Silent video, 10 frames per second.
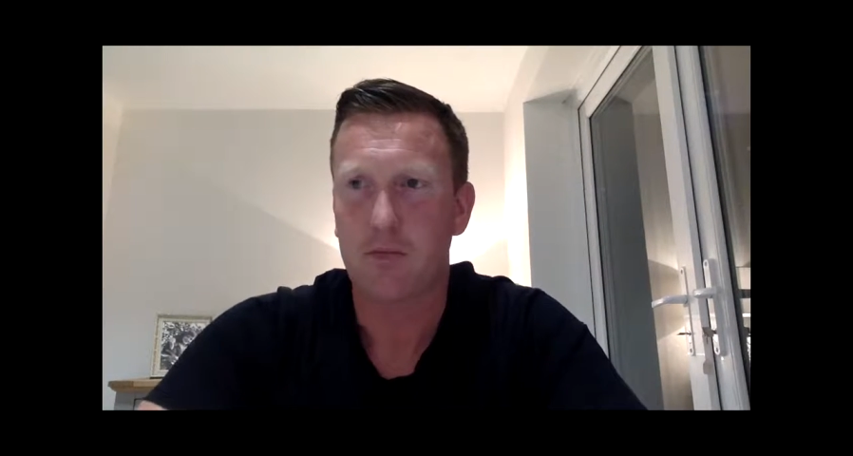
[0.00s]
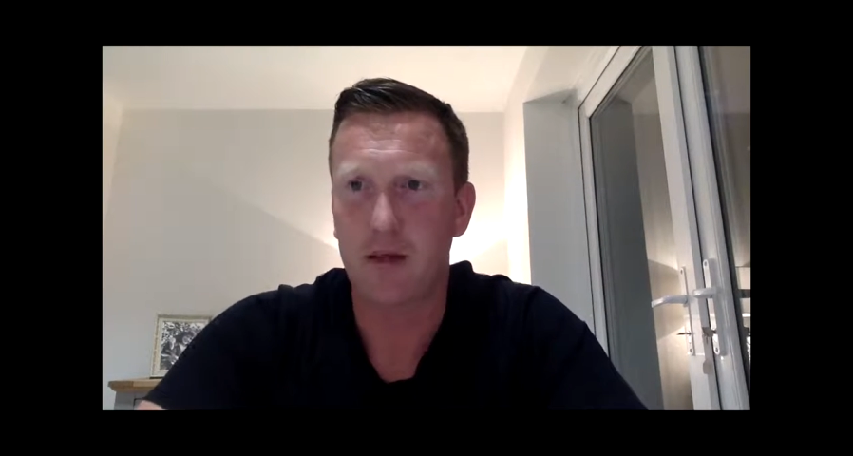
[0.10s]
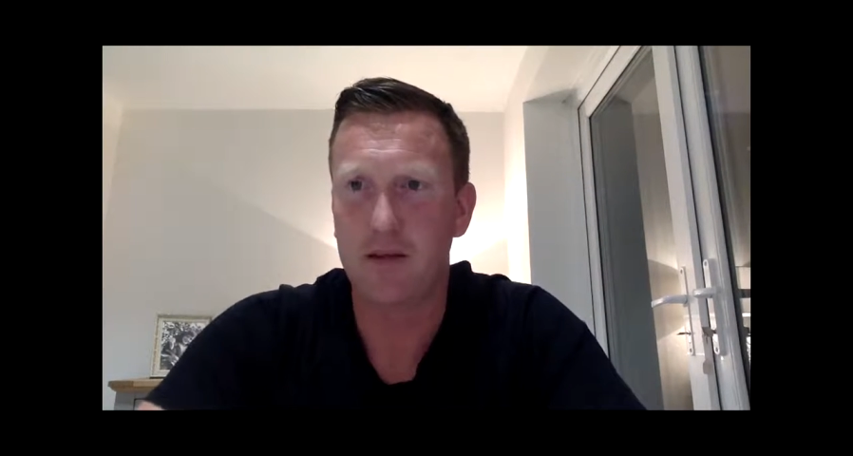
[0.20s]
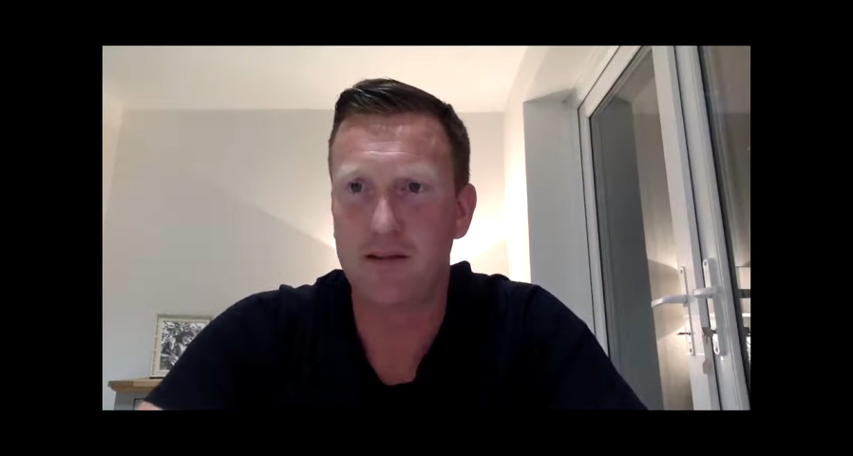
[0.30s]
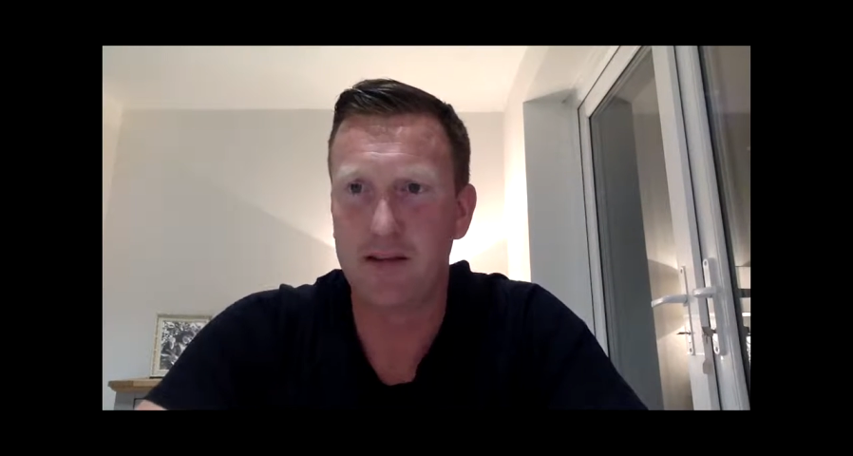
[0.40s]

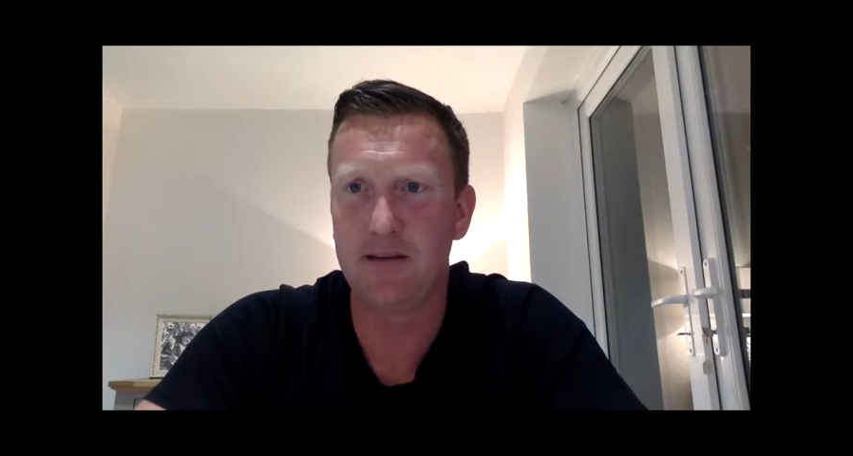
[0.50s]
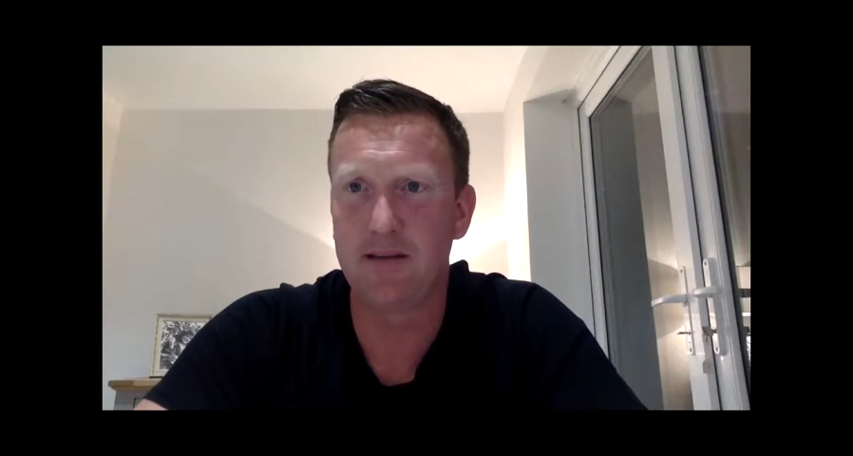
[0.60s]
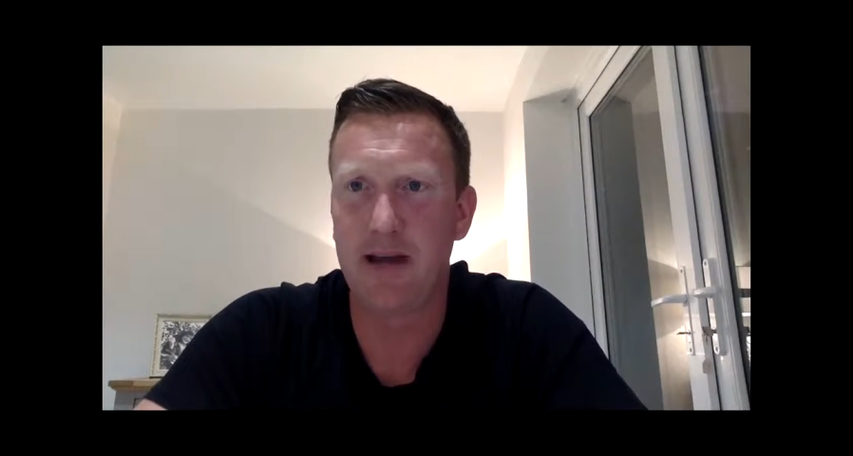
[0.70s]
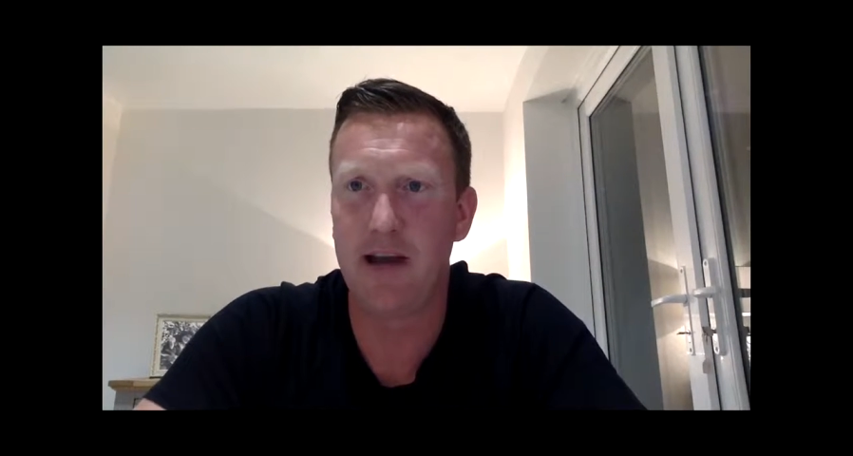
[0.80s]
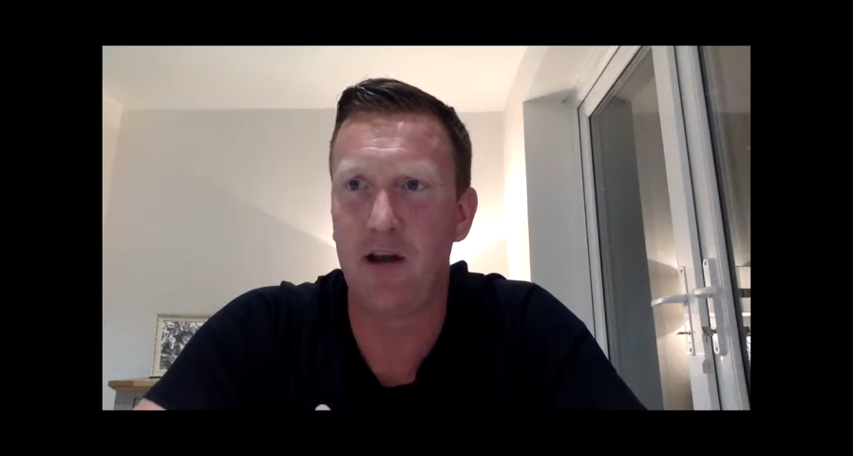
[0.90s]
Since
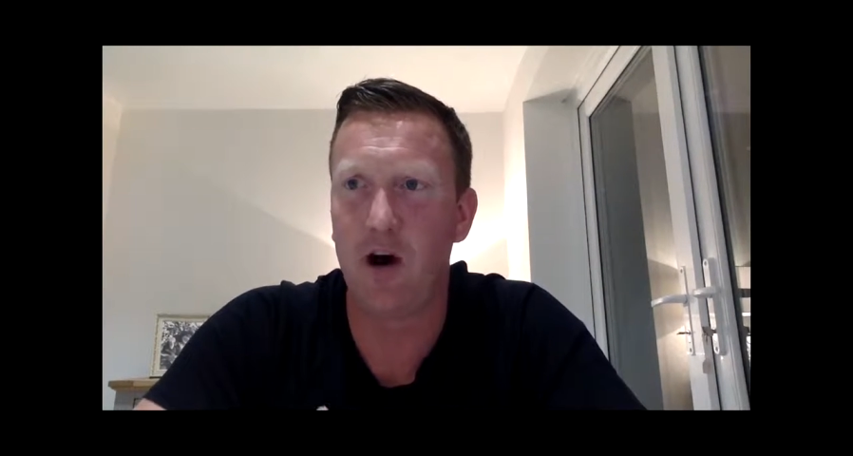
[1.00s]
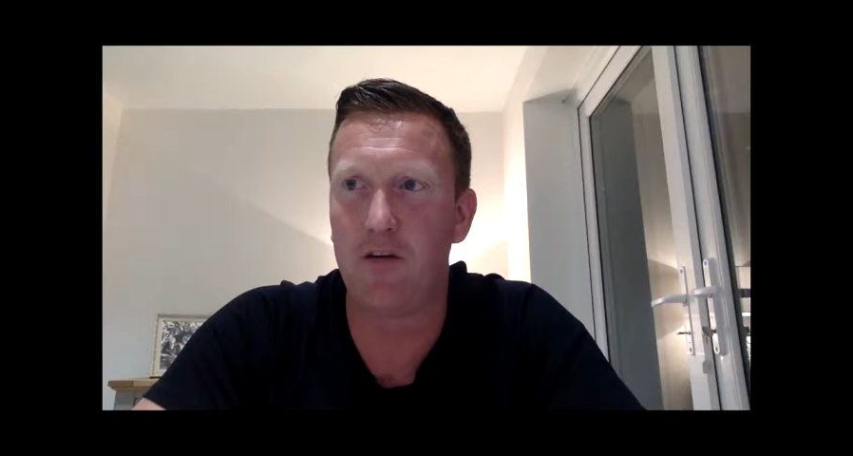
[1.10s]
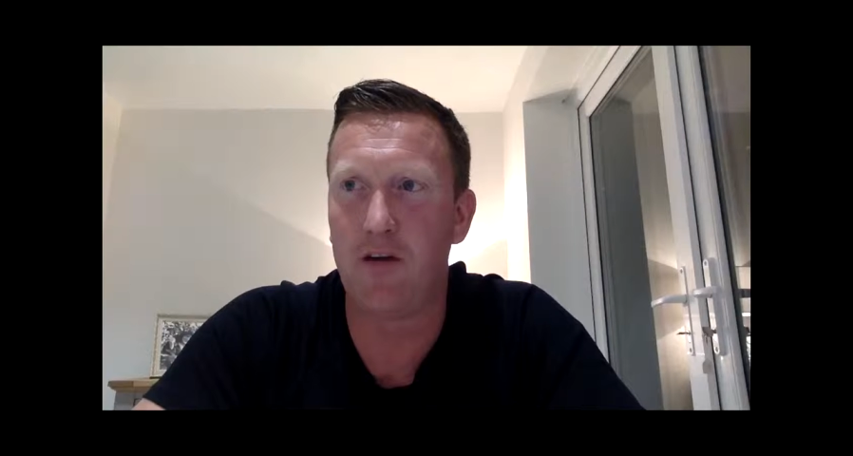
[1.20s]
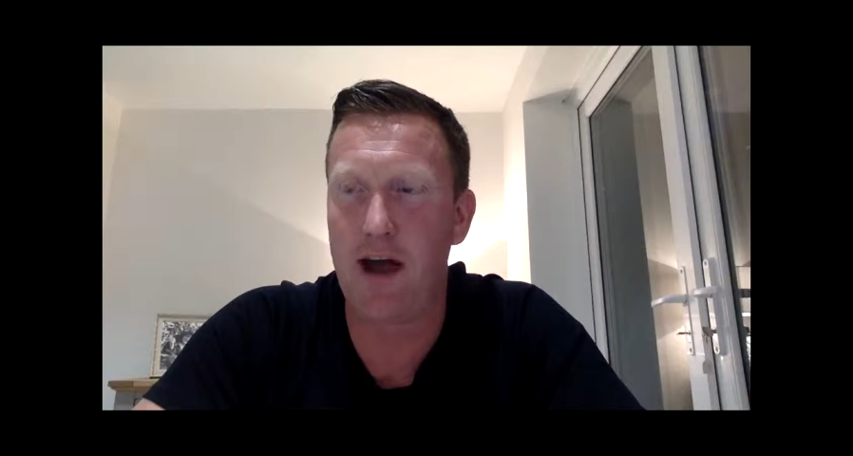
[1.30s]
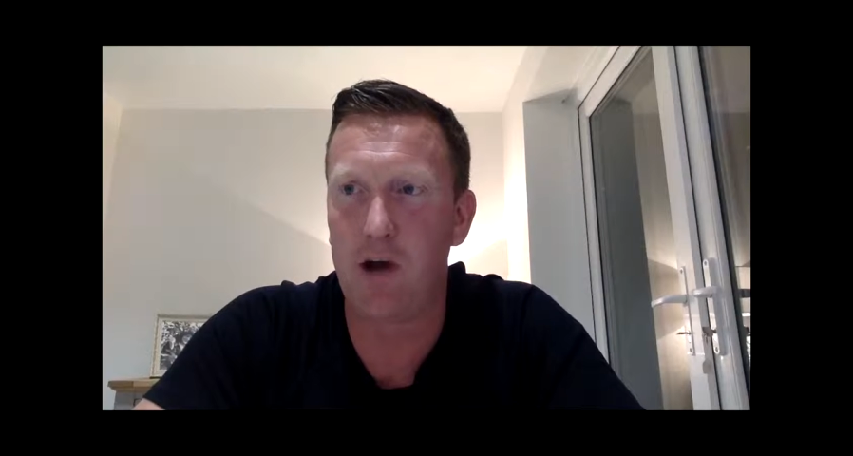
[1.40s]
then,
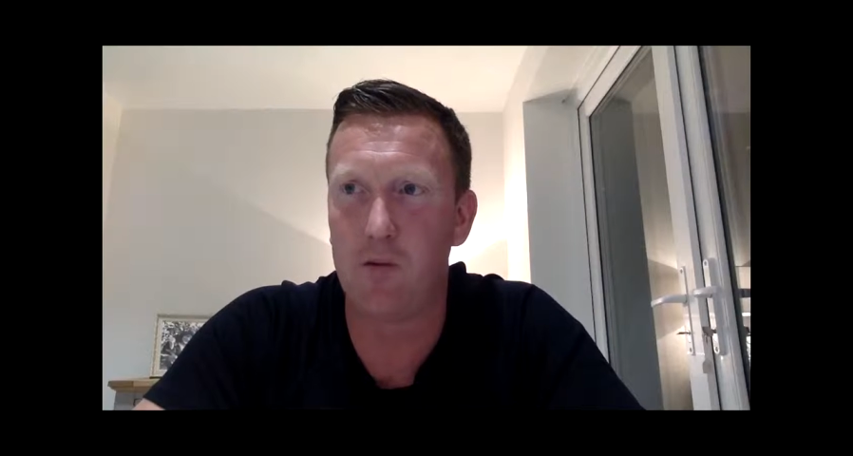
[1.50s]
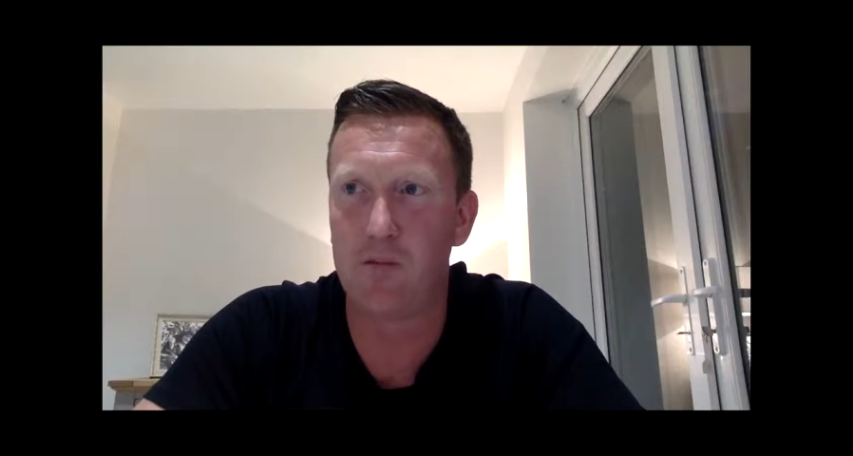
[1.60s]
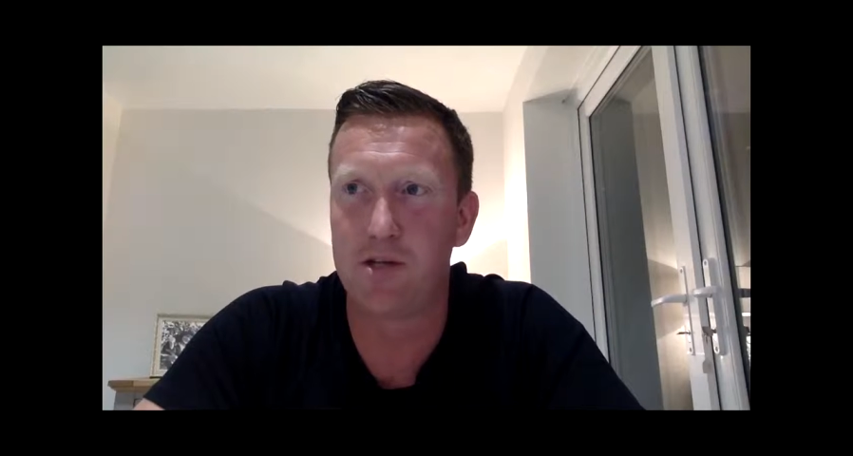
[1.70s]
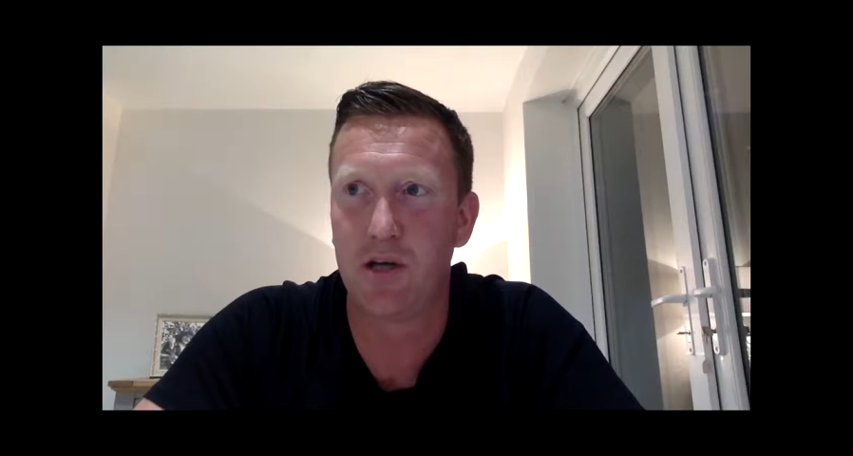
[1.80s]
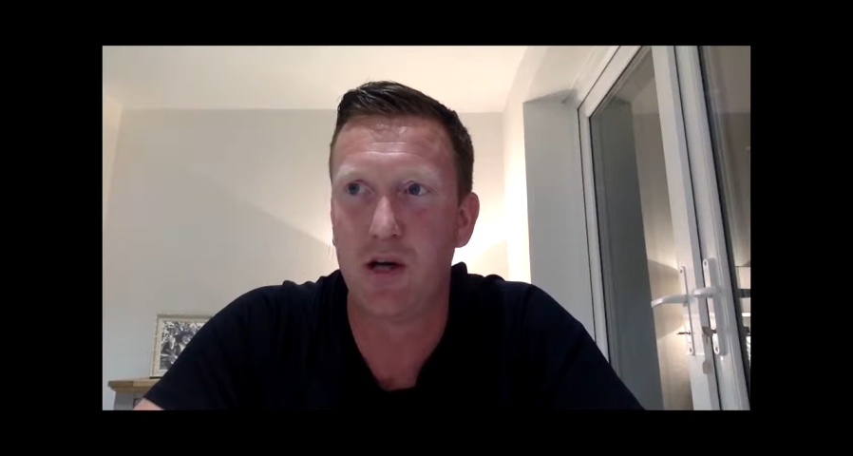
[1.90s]
I've
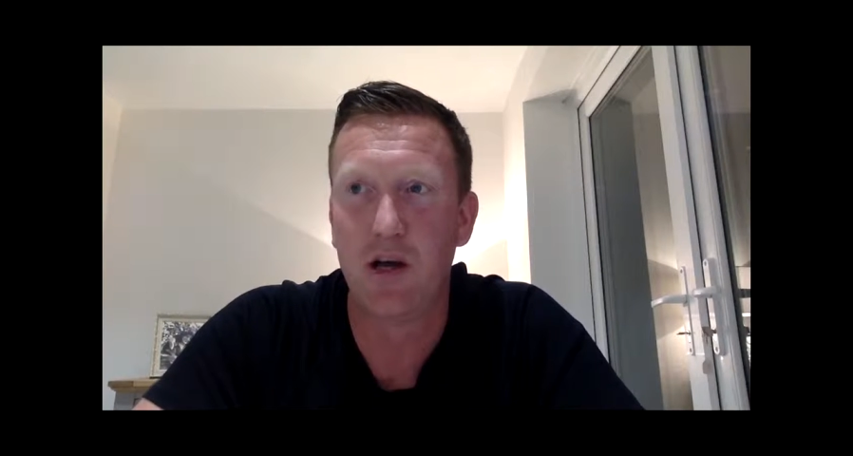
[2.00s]
helped